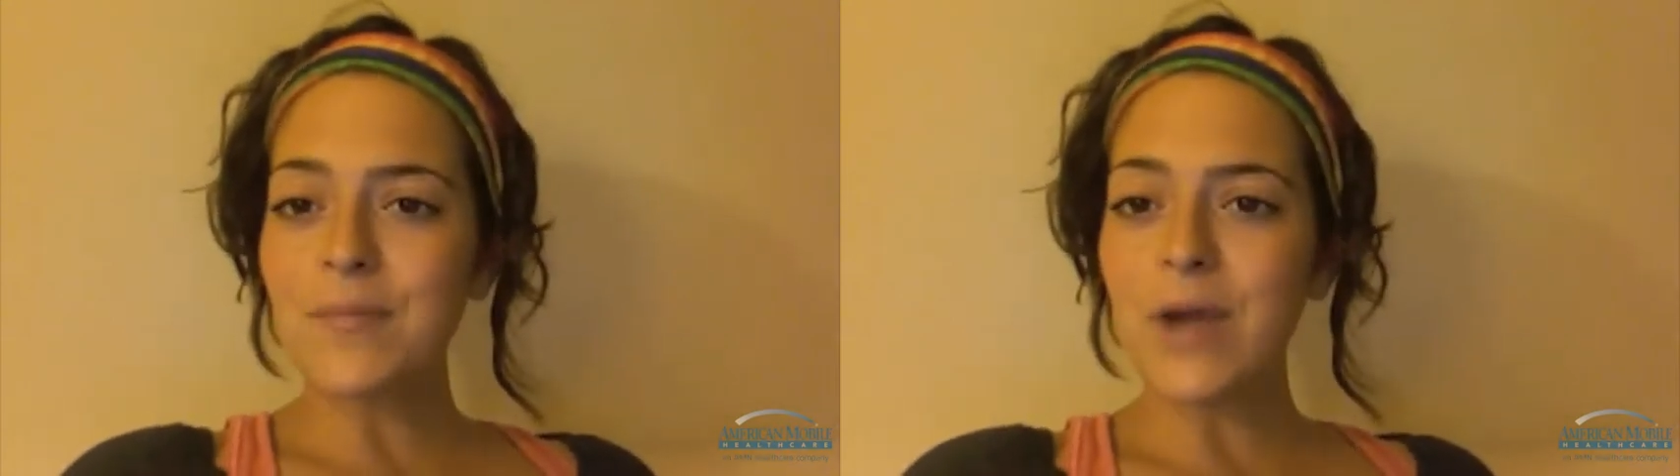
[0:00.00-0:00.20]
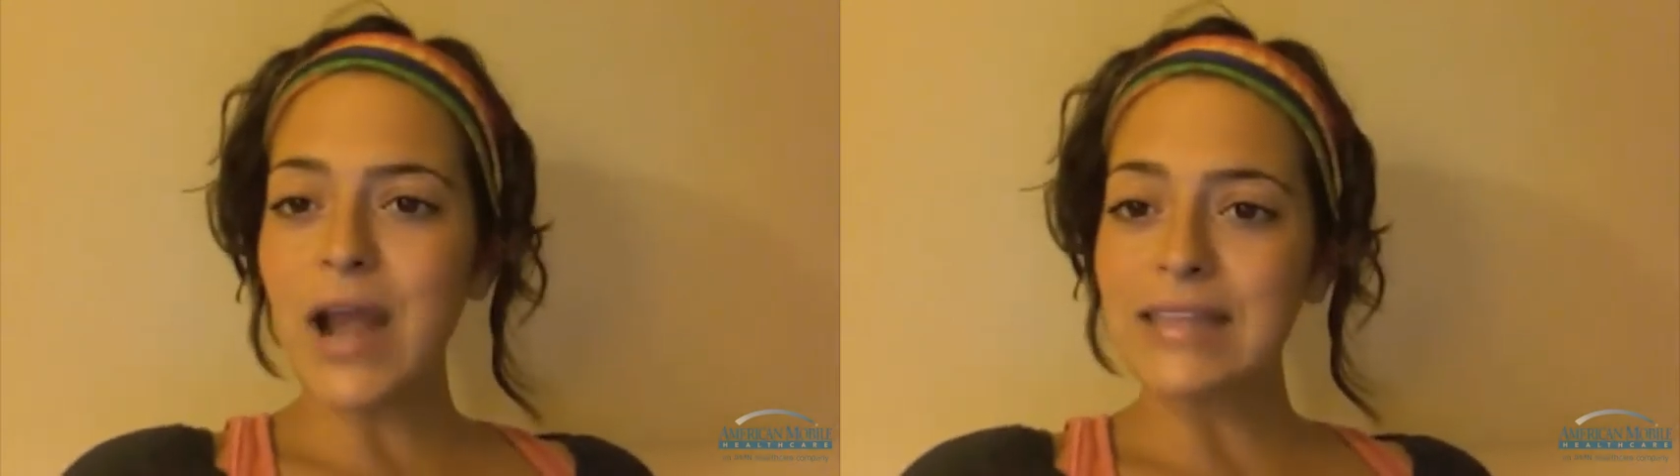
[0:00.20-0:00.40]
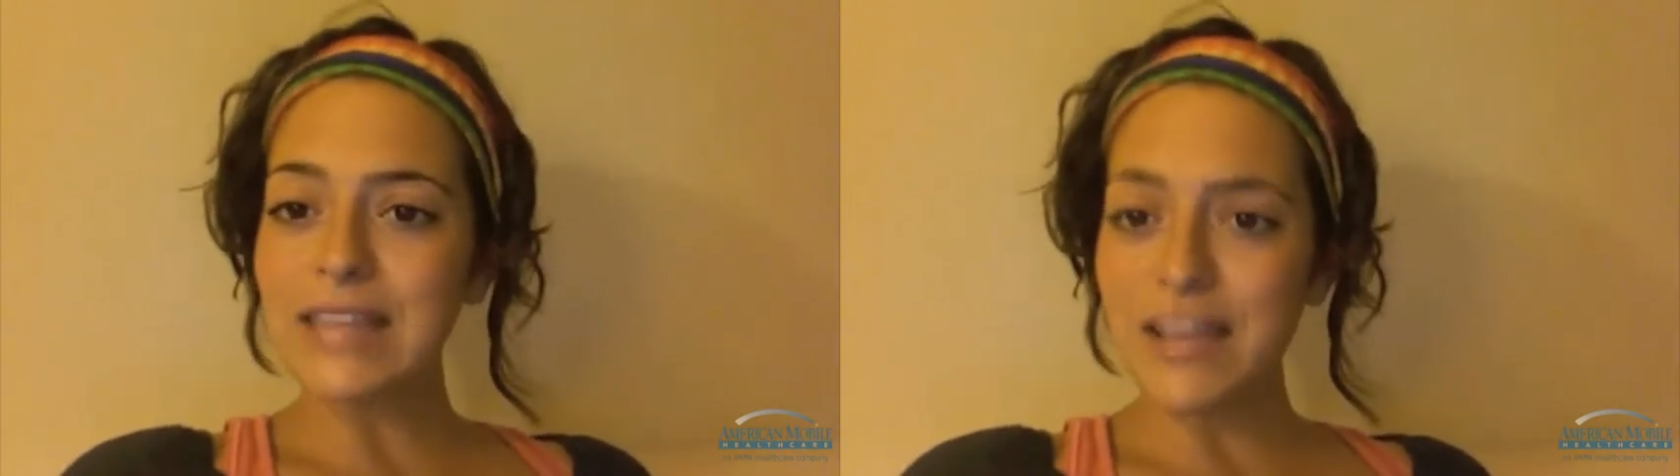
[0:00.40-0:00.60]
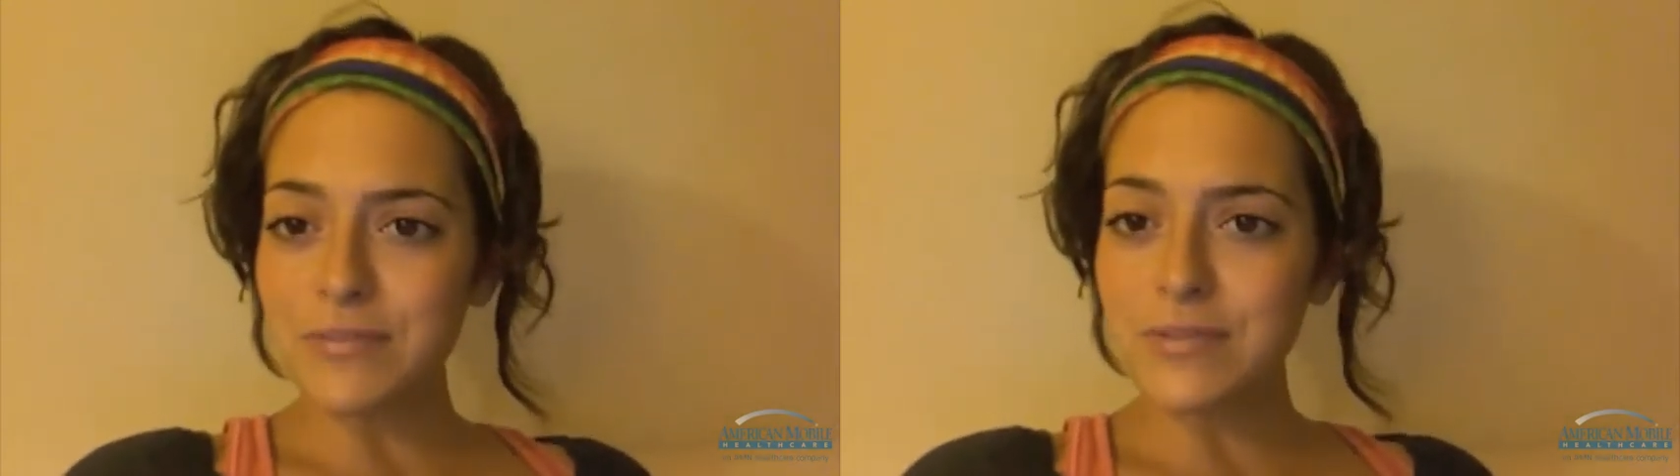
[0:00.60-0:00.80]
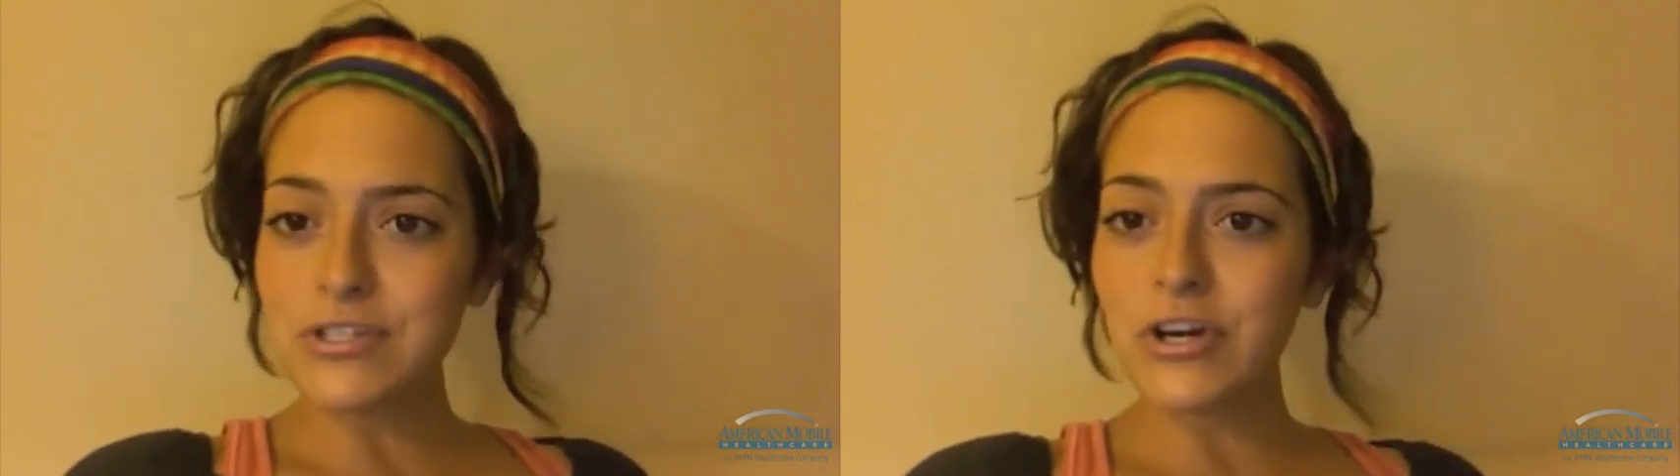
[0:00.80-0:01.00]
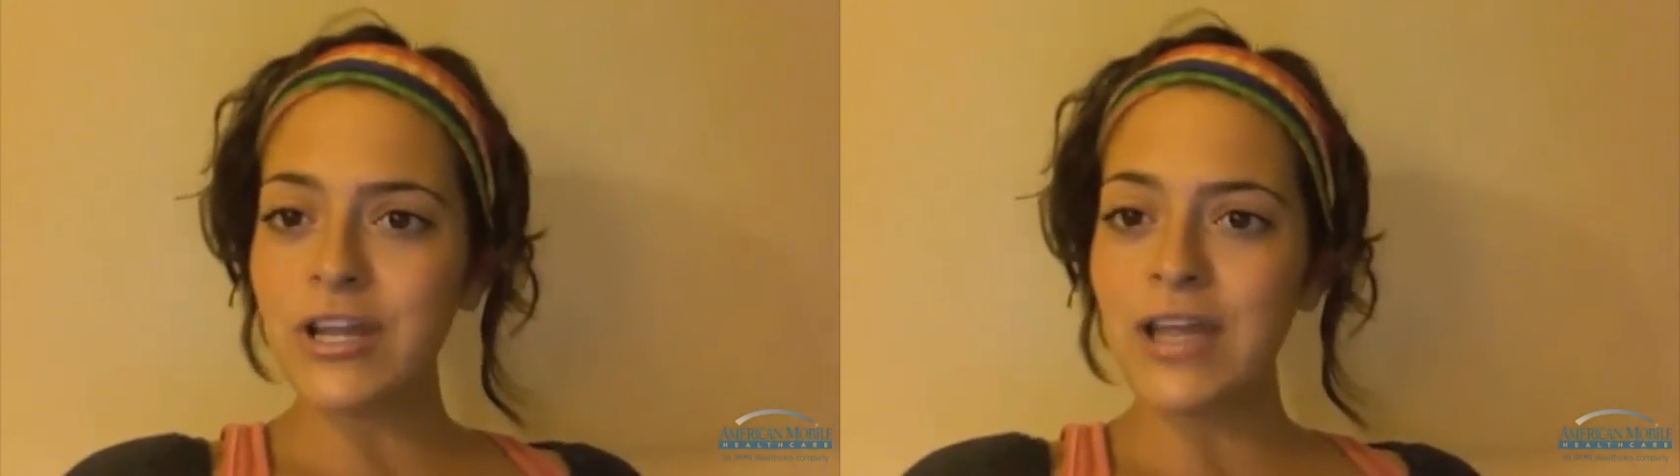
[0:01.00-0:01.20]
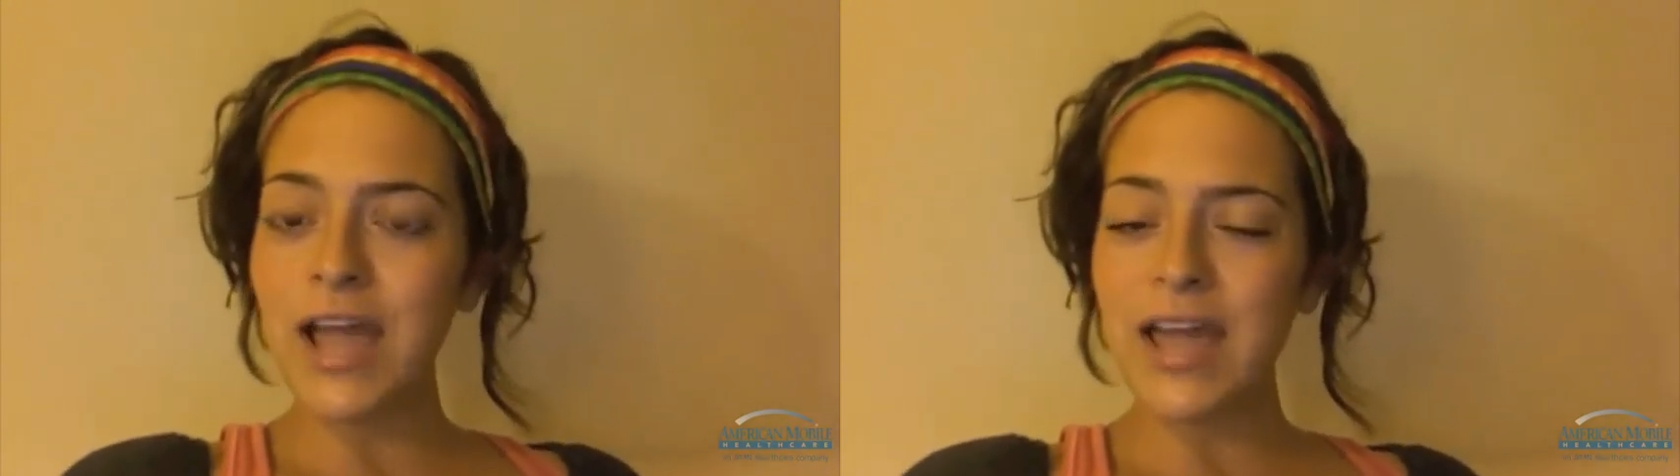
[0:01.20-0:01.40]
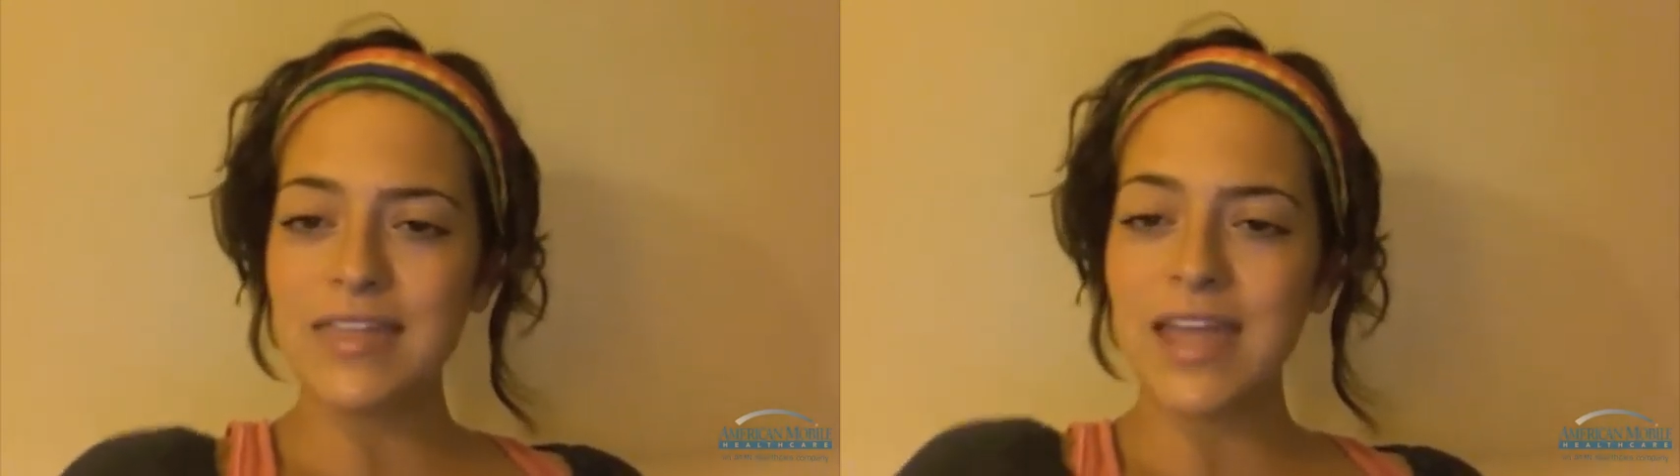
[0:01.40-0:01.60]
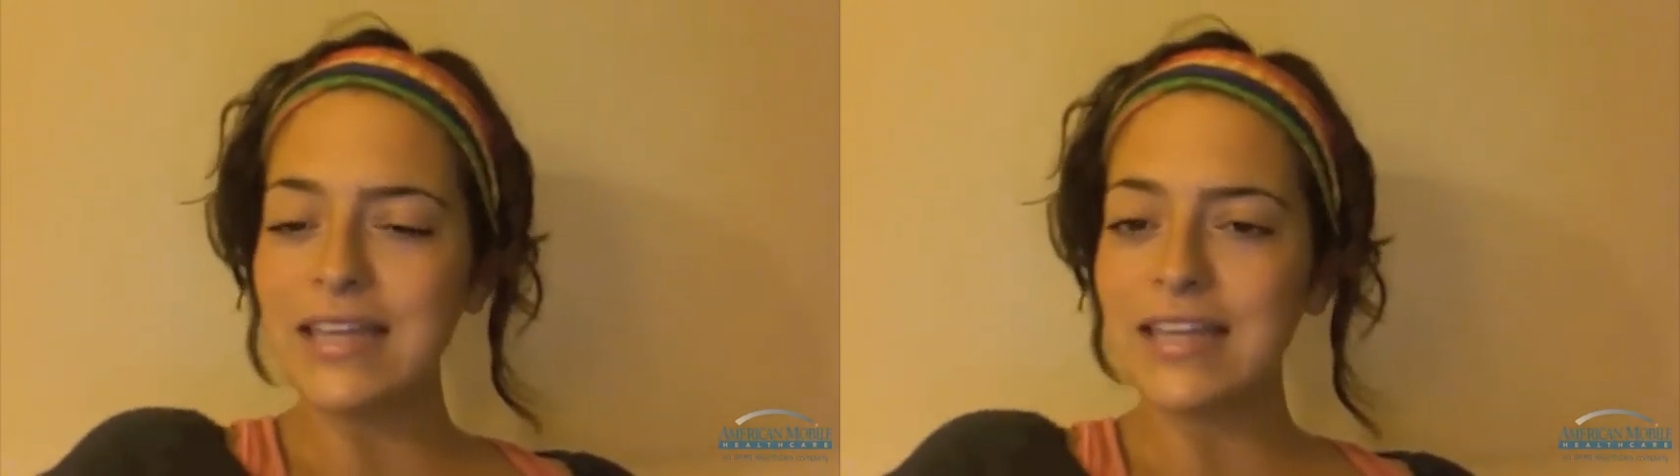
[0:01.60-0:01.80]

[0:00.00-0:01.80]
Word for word: When I left Missouri, I think I